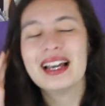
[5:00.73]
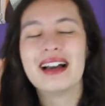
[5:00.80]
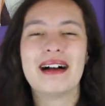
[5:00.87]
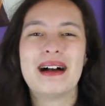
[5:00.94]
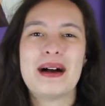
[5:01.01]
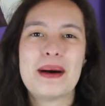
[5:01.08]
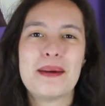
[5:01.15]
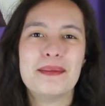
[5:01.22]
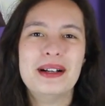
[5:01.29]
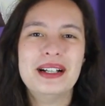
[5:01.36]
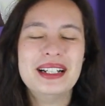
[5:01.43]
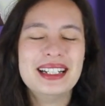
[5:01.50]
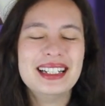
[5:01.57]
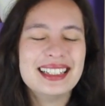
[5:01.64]

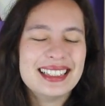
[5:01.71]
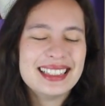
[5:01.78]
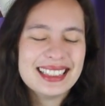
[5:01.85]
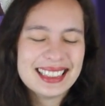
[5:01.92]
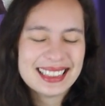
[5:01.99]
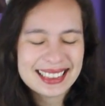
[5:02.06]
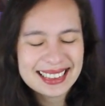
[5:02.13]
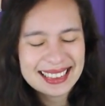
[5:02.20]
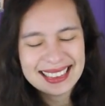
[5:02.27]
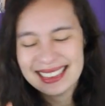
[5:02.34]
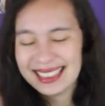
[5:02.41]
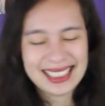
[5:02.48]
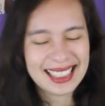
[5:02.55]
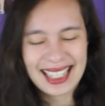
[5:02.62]
I
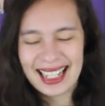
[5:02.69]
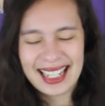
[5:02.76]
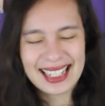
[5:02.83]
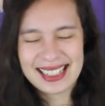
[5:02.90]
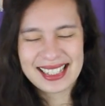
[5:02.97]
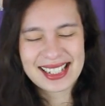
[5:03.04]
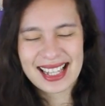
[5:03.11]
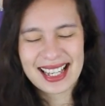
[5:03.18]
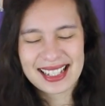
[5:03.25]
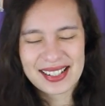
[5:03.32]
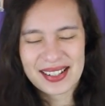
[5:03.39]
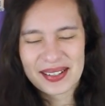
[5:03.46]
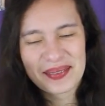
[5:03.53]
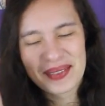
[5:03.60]
just like
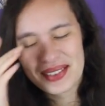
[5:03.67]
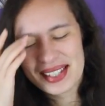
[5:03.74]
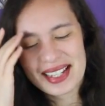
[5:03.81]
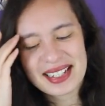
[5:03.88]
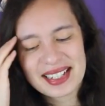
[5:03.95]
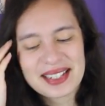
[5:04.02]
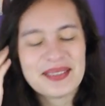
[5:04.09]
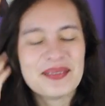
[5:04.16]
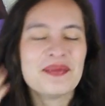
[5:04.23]
talking about Sanji.